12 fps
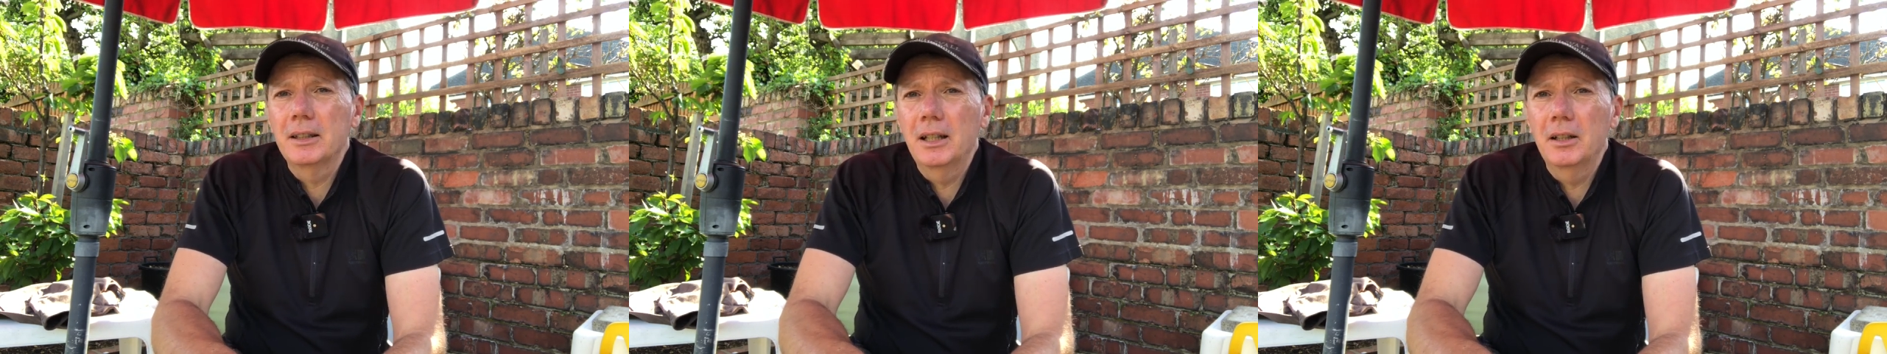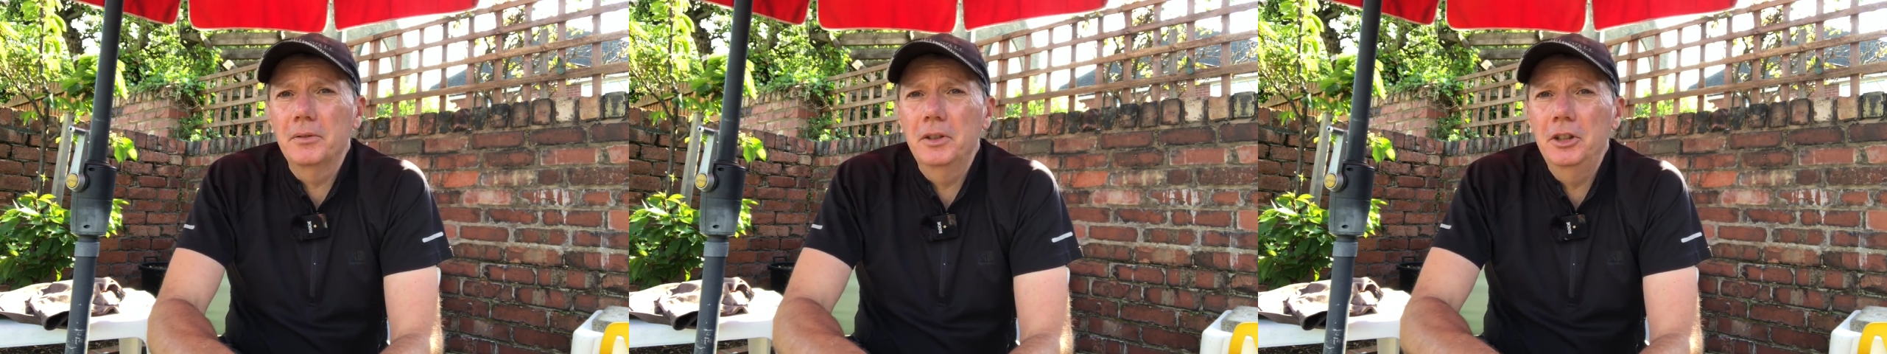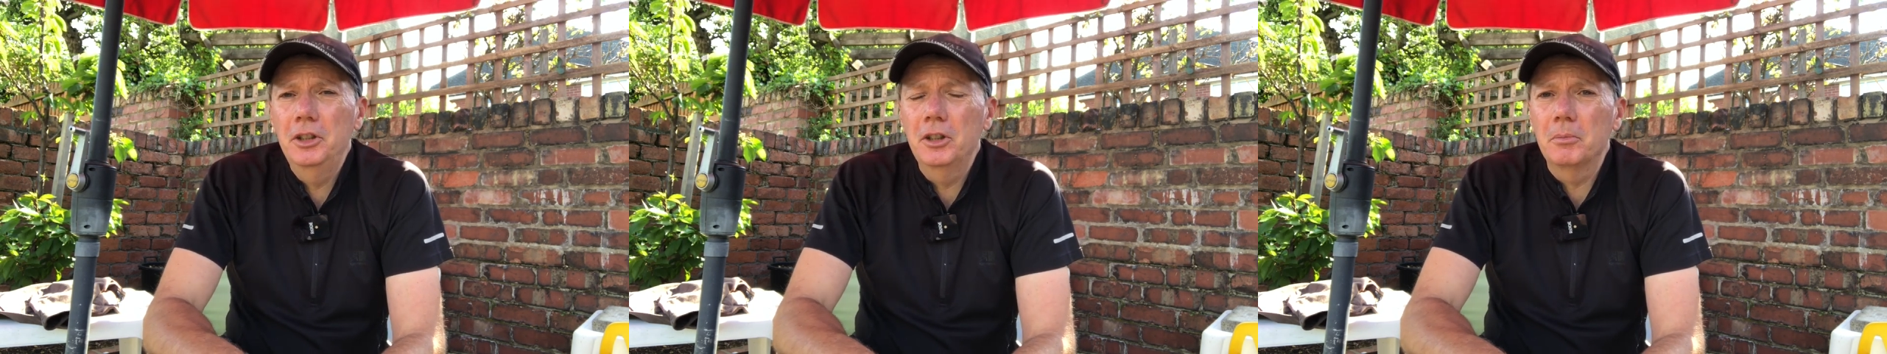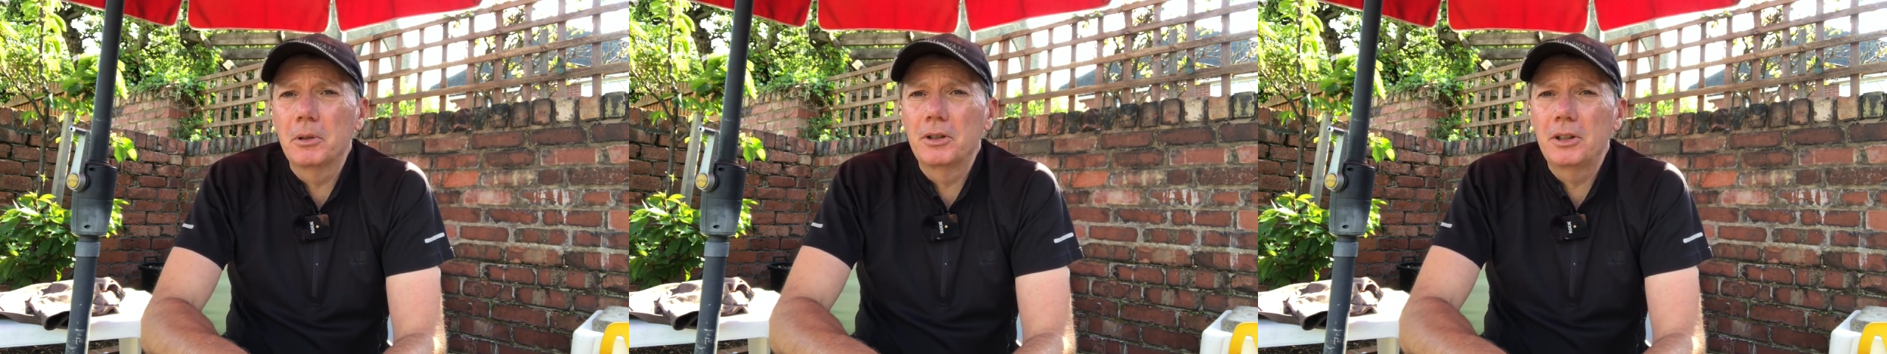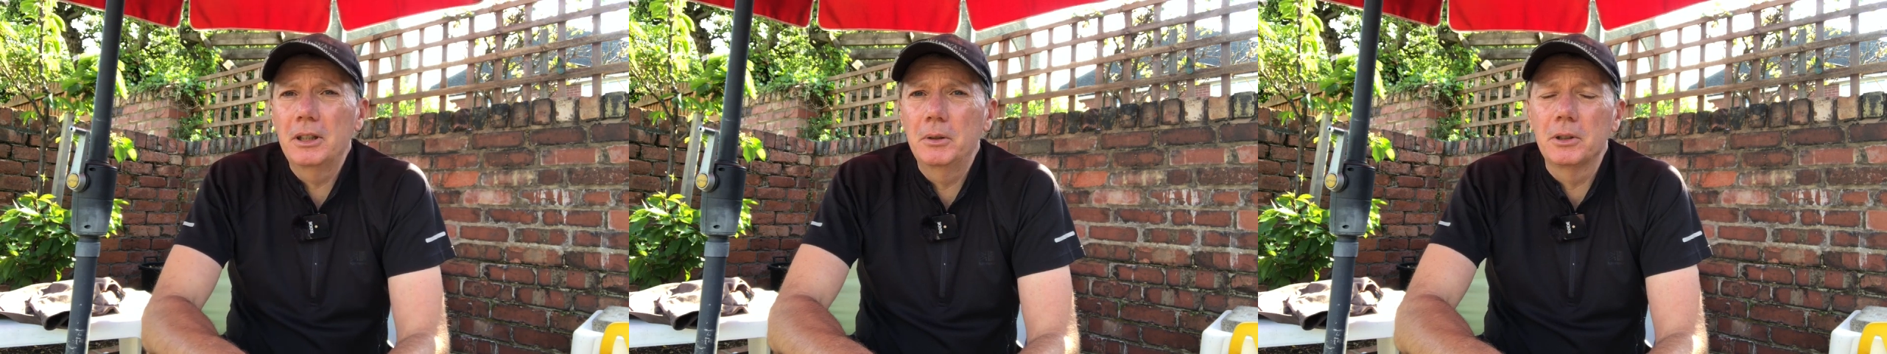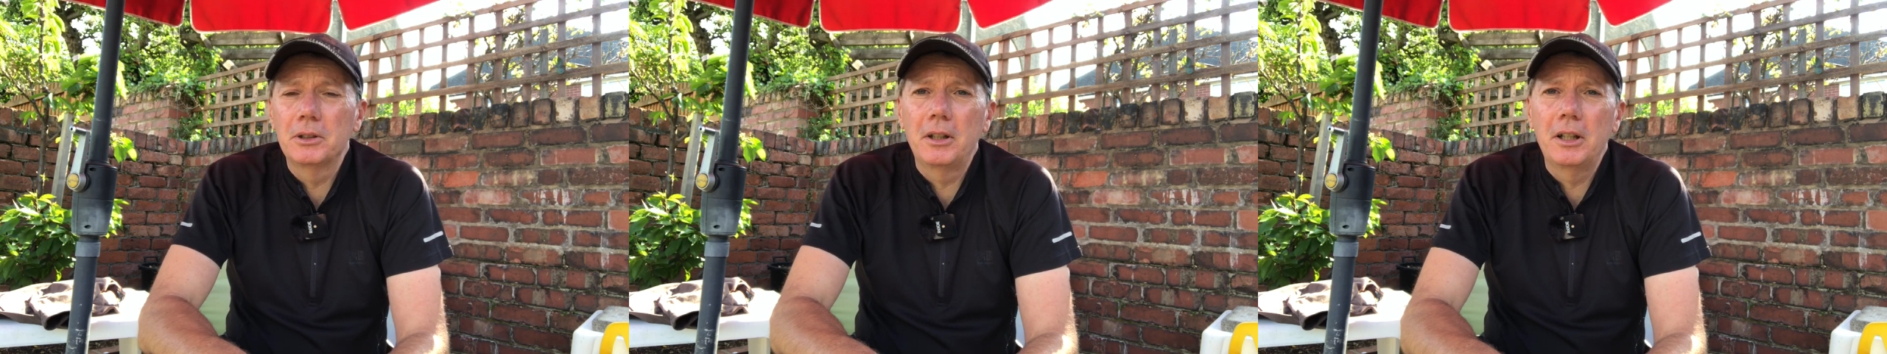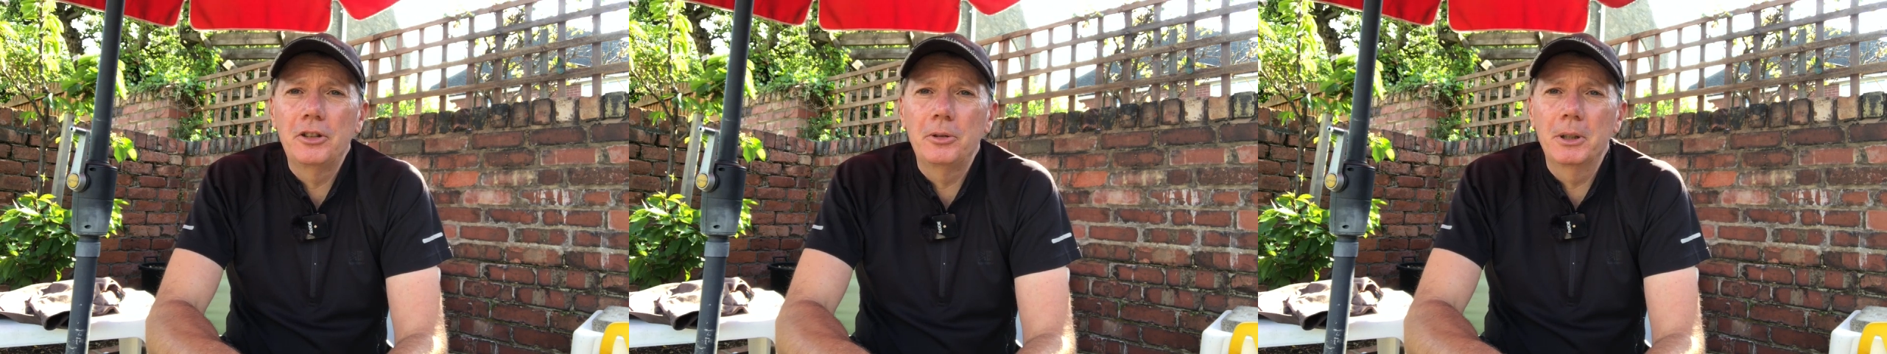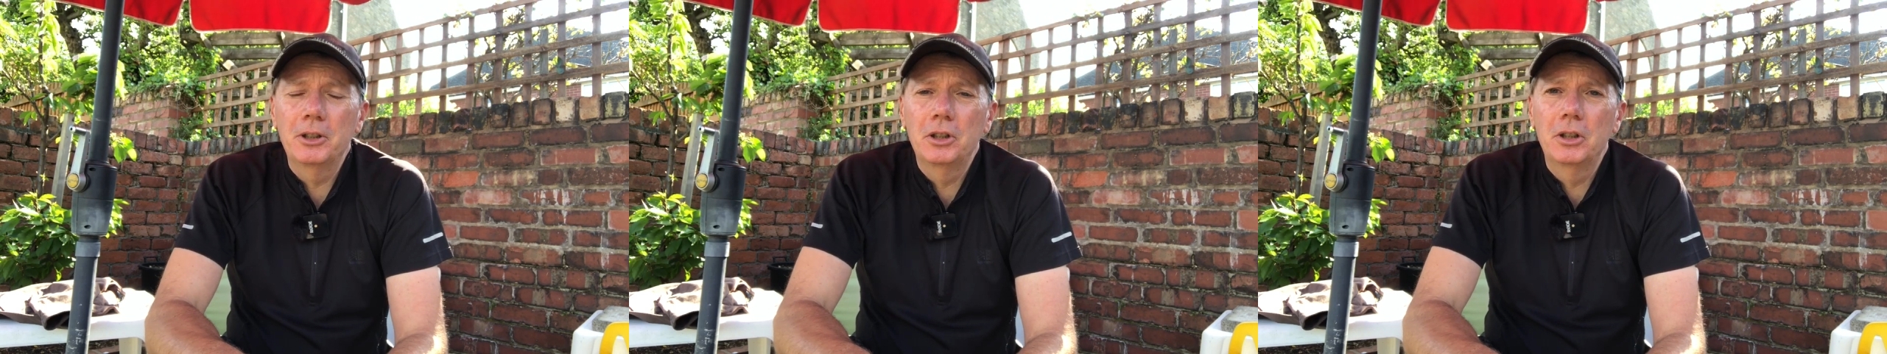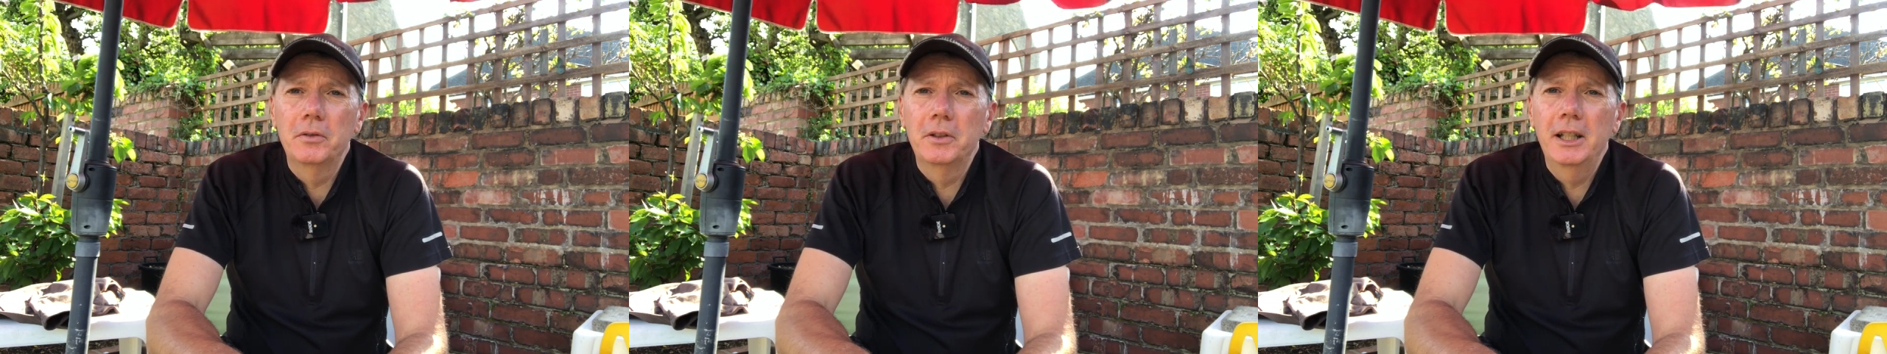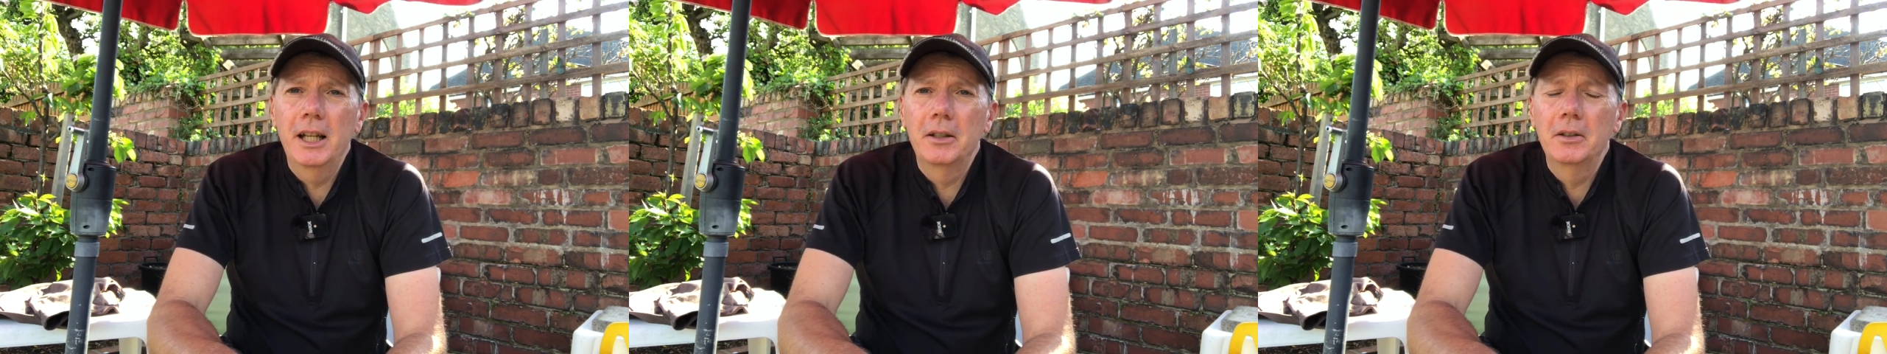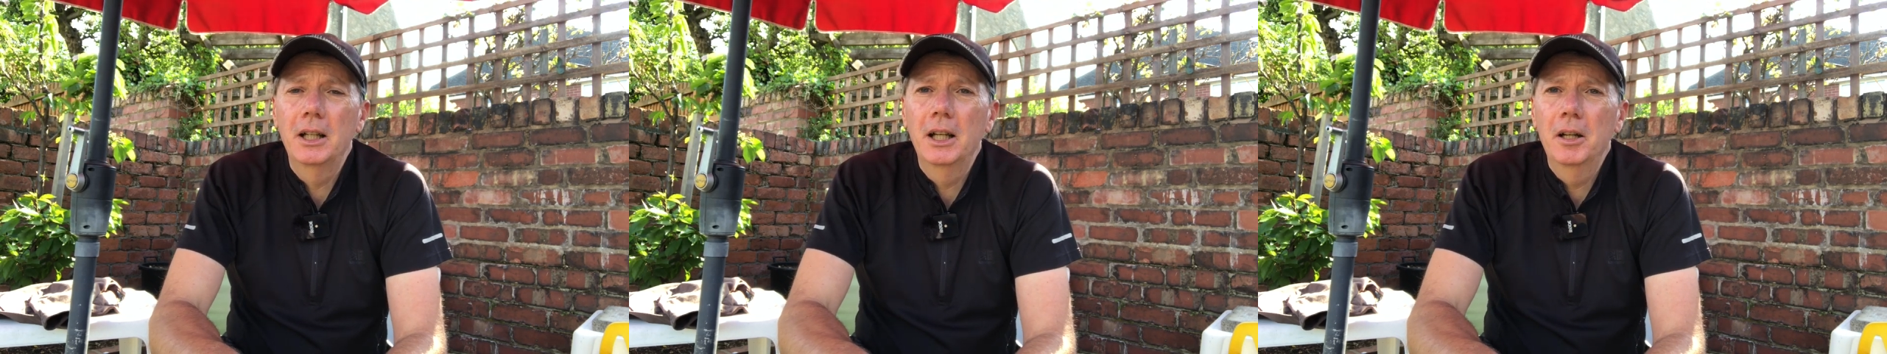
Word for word: I'll finish up because I only wanted this to be a short video.